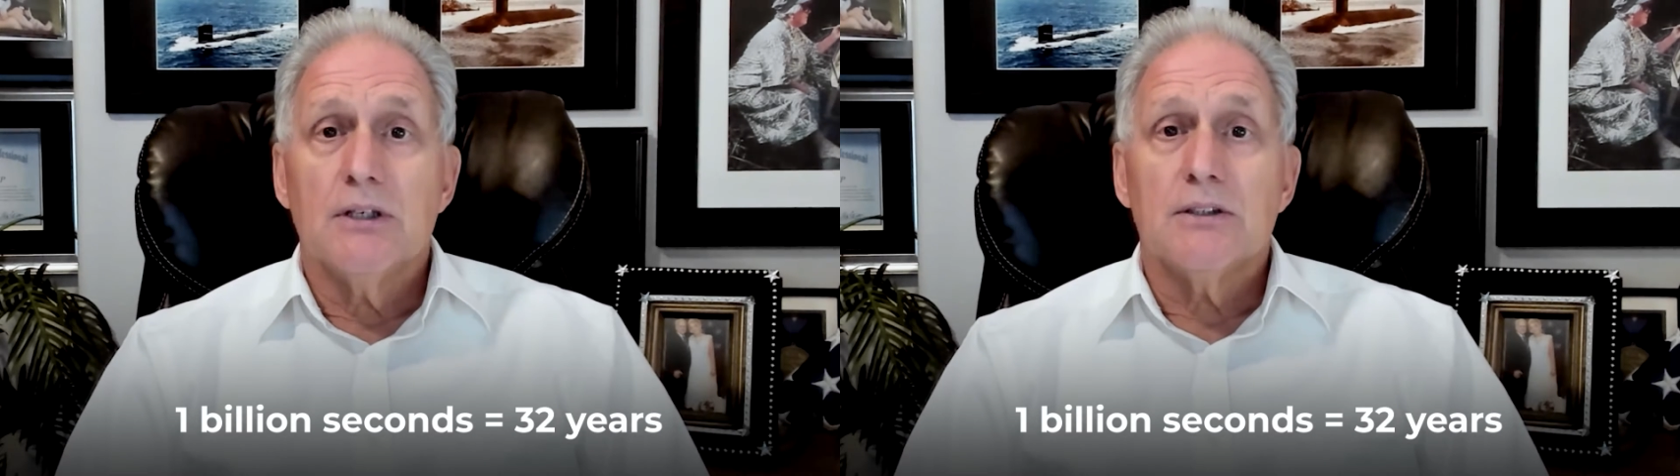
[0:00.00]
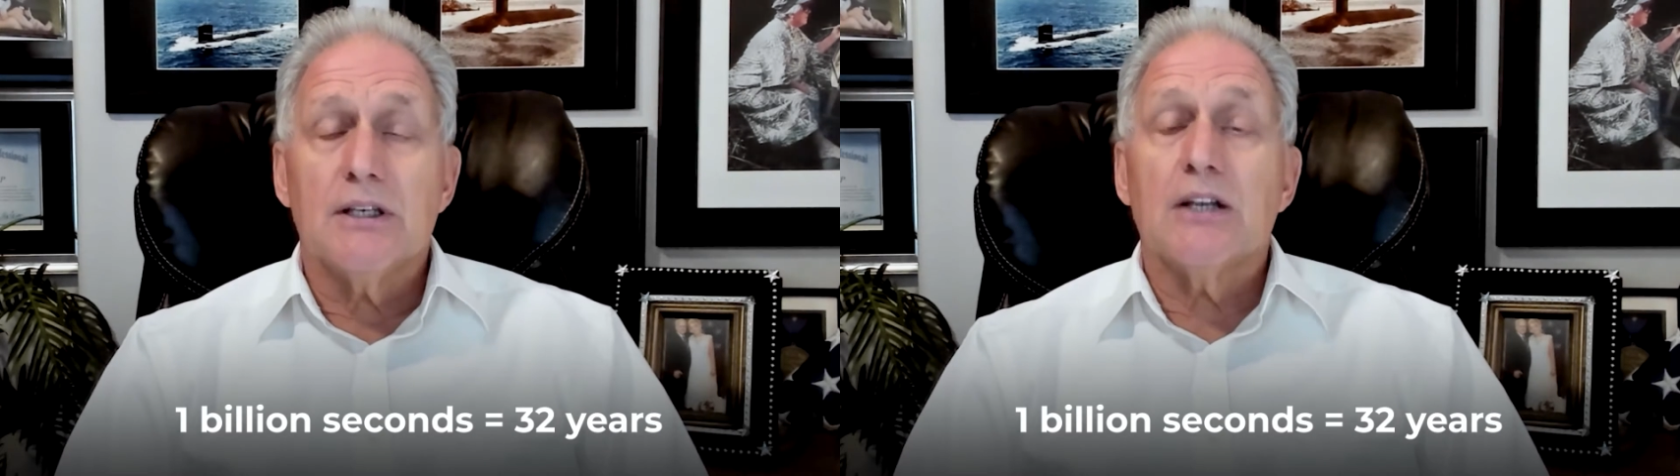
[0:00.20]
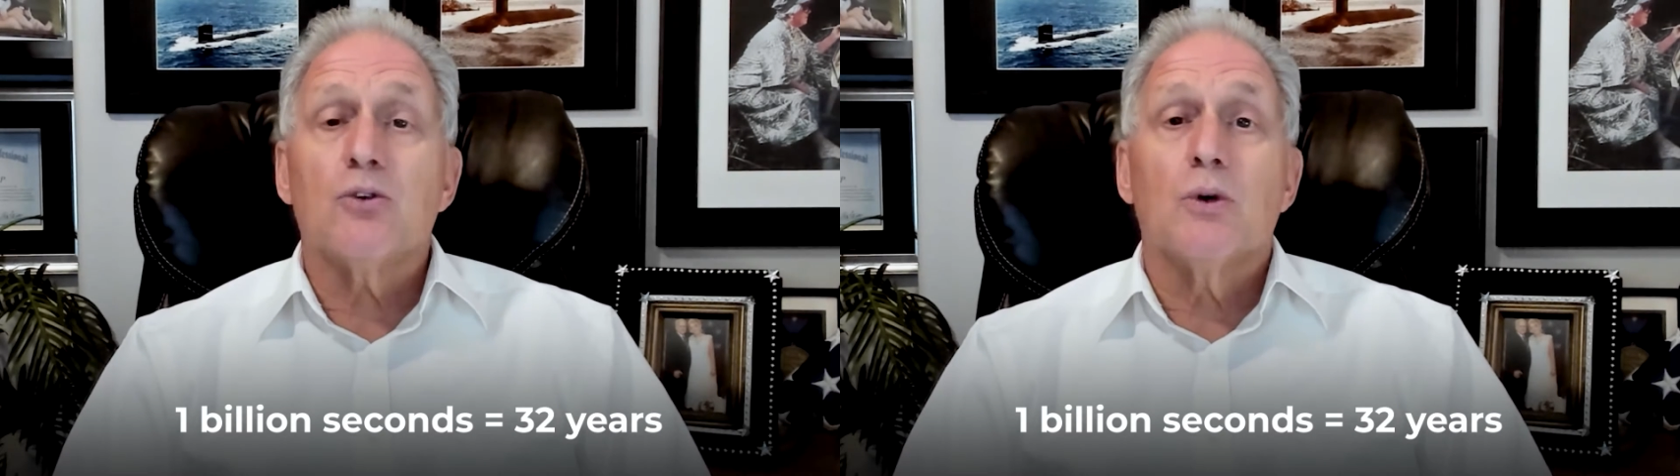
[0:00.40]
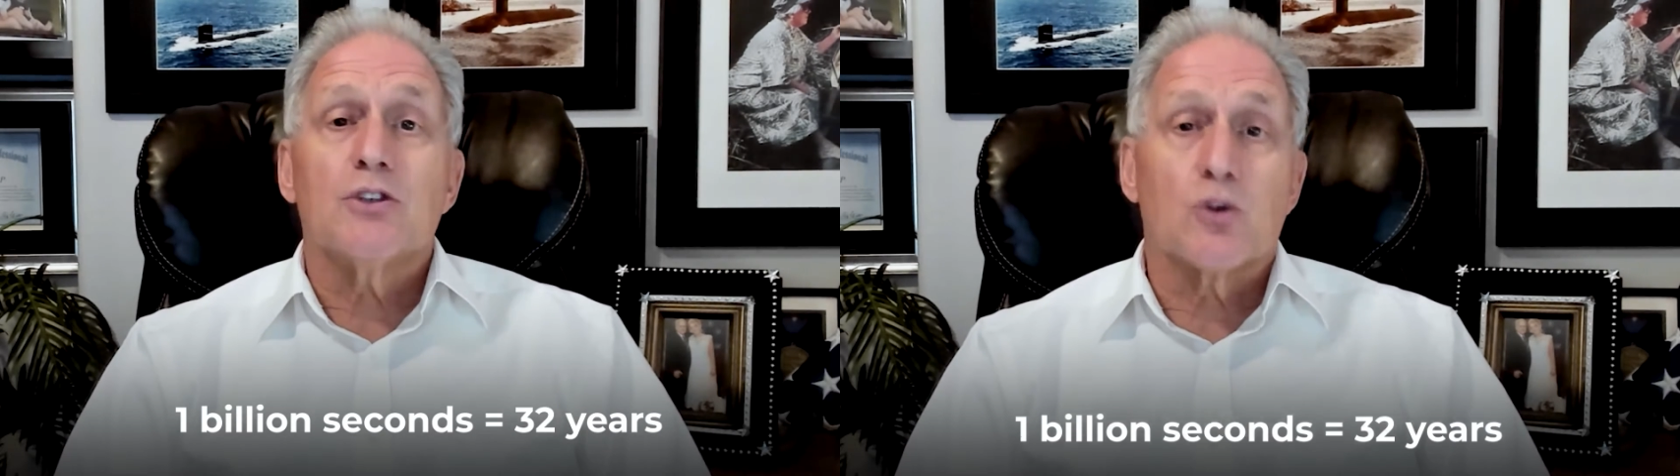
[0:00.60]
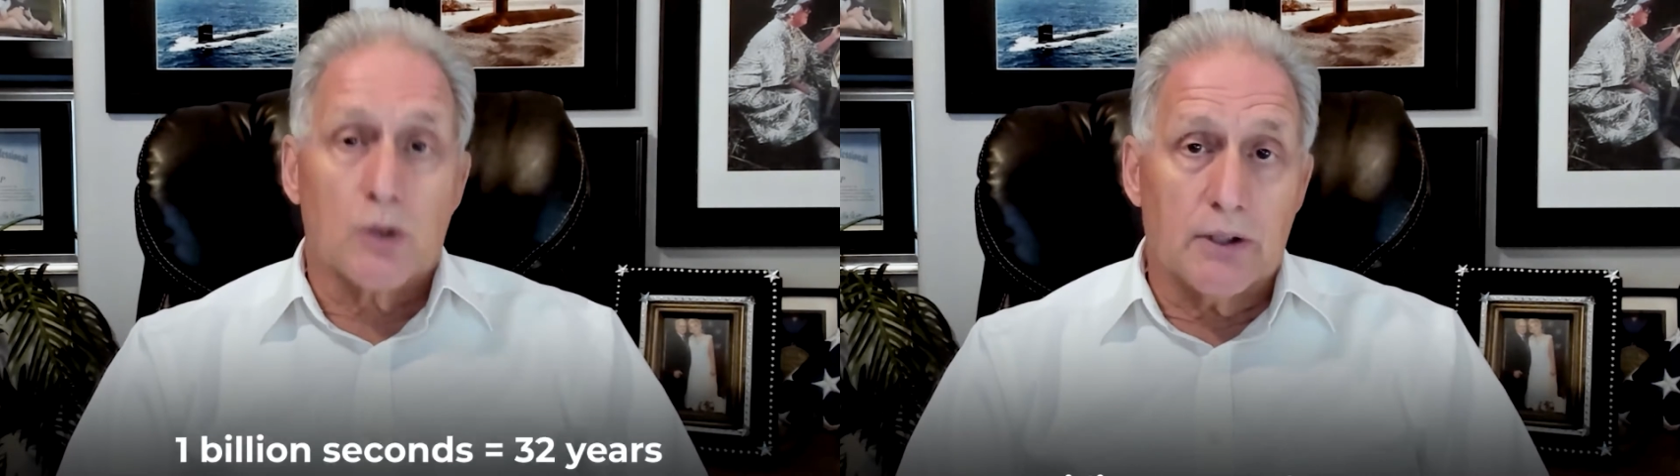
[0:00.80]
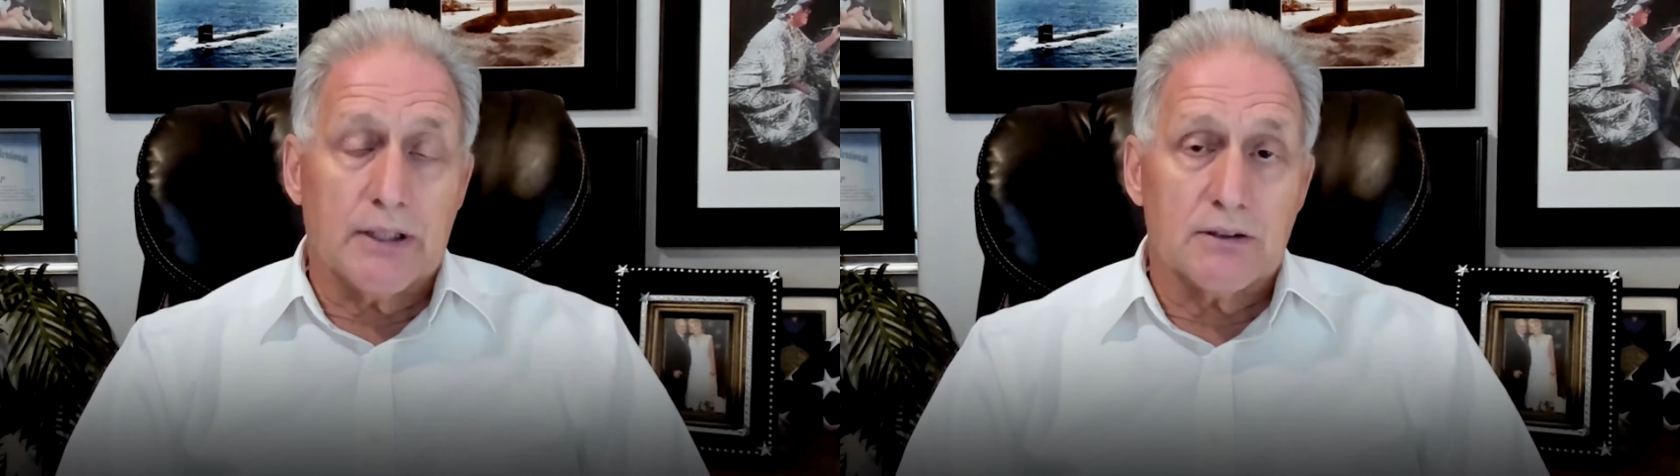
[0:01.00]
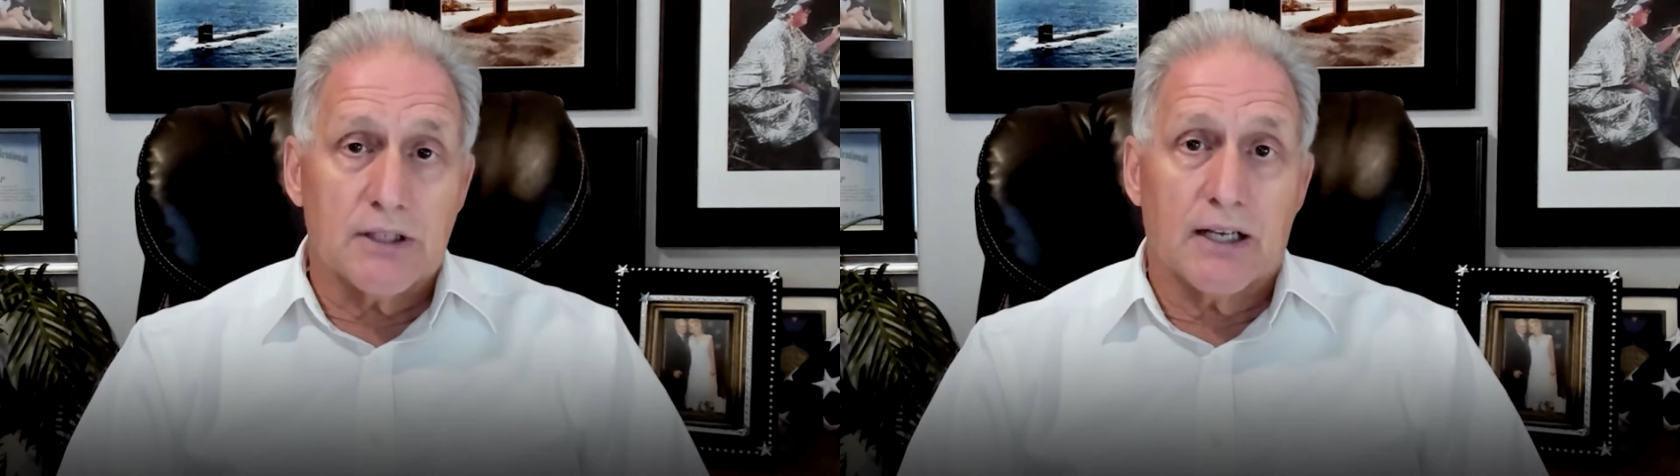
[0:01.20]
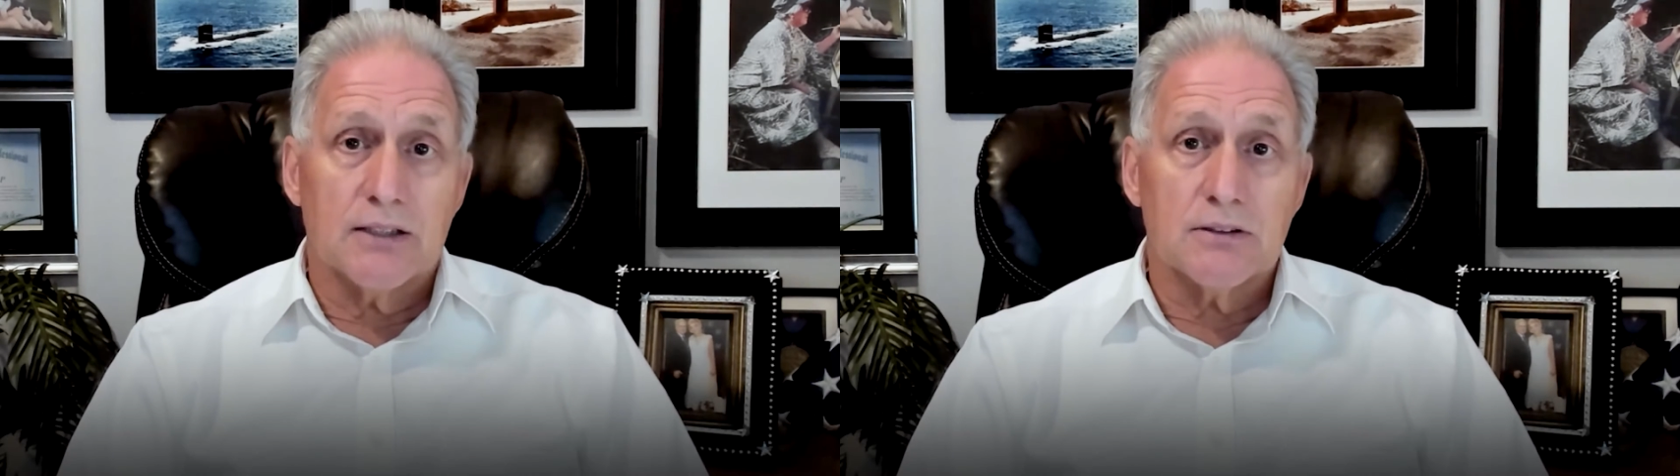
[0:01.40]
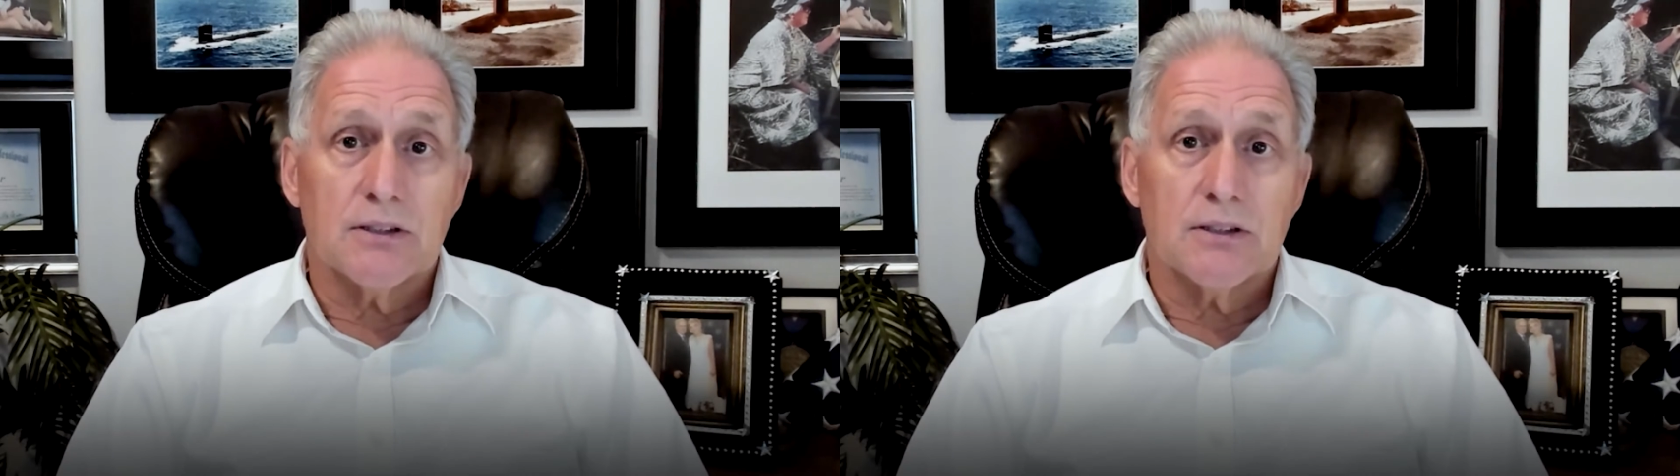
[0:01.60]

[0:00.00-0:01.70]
To get to 1,000,000,000,000 seconds,